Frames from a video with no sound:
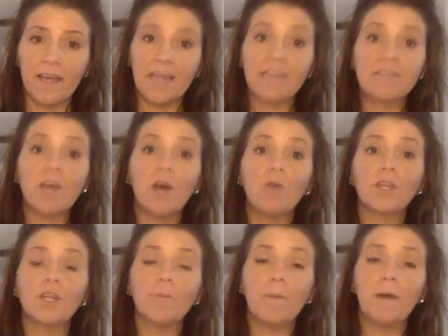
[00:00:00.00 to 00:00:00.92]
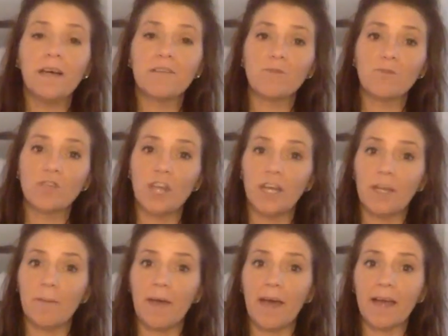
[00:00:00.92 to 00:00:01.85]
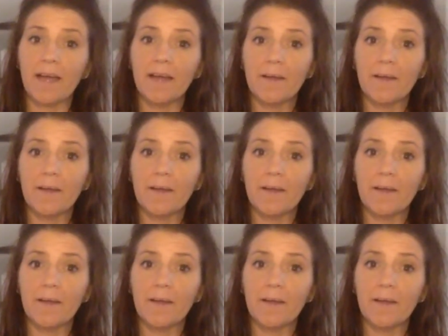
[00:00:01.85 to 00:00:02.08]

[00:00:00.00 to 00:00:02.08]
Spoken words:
it's holding your personal journey back?